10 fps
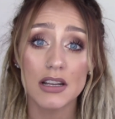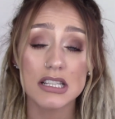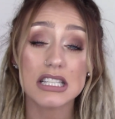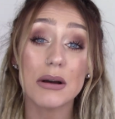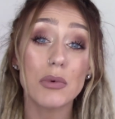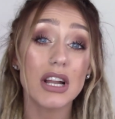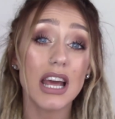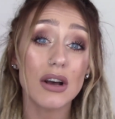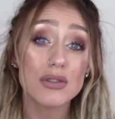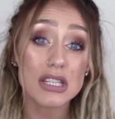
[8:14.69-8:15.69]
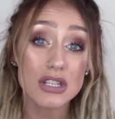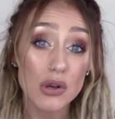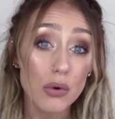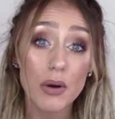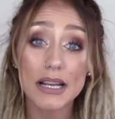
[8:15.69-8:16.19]
Someone else is
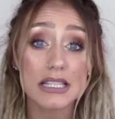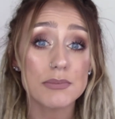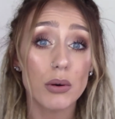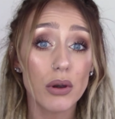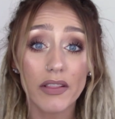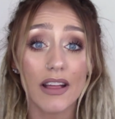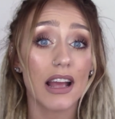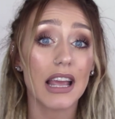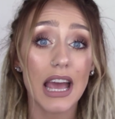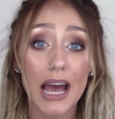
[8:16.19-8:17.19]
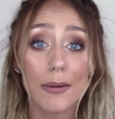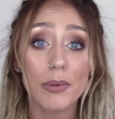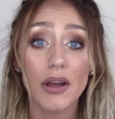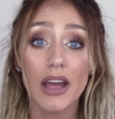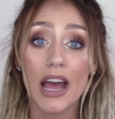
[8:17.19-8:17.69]
always putting that cap,